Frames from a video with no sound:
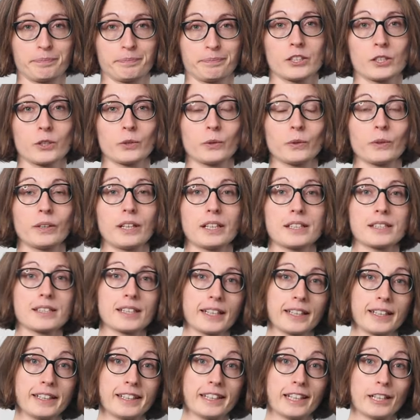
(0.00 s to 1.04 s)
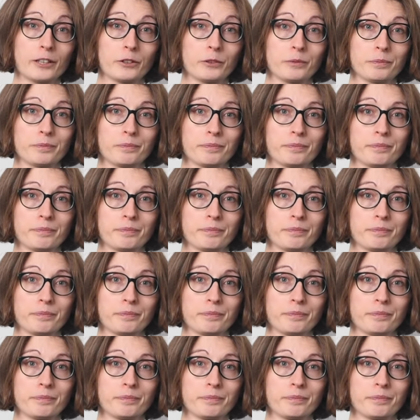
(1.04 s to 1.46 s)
So let's sign in now.